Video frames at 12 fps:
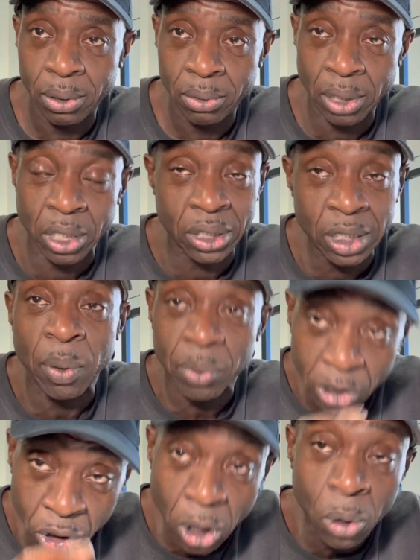Because these people are
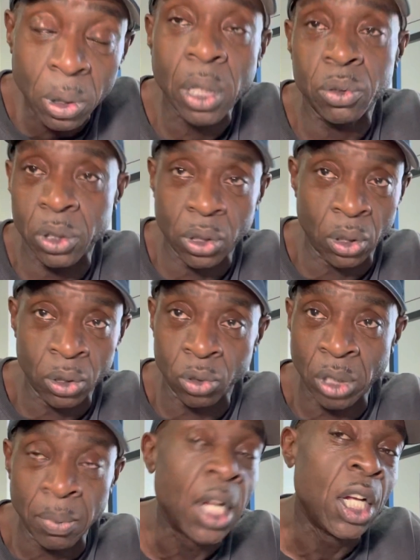too close to Donald
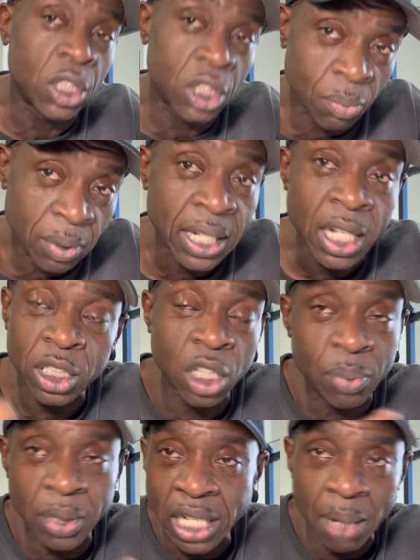Trump to be
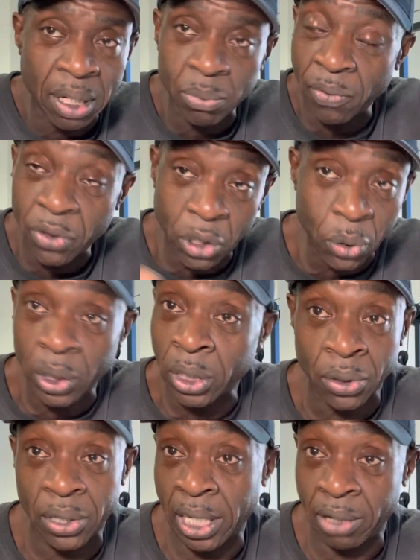coming up with
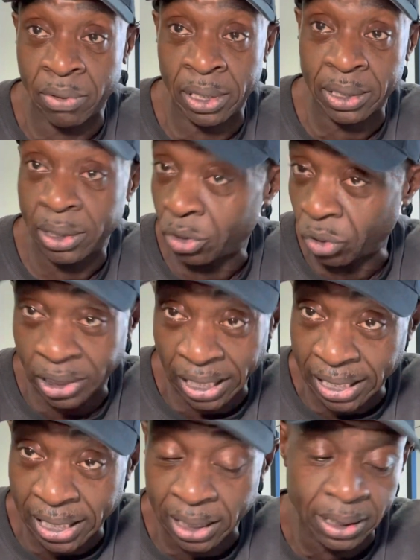QAnon theories. It's
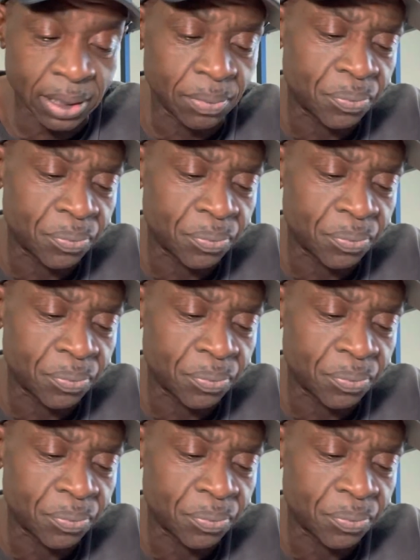ridiculous.